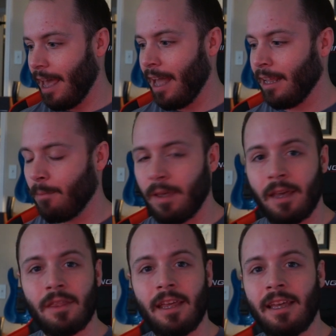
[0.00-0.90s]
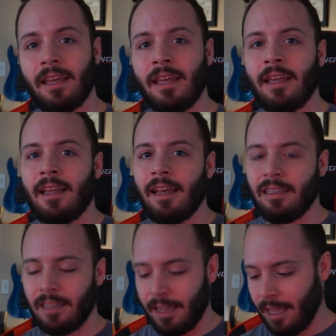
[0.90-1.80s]
And the big thing is,
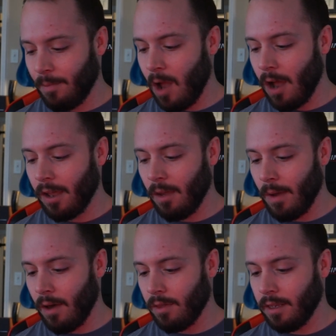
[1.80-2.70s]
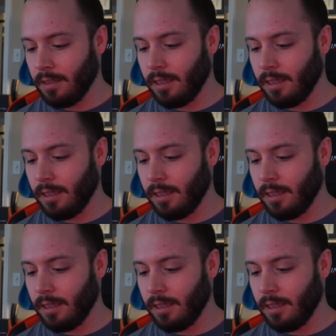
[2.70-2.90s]
and I keep talking about this,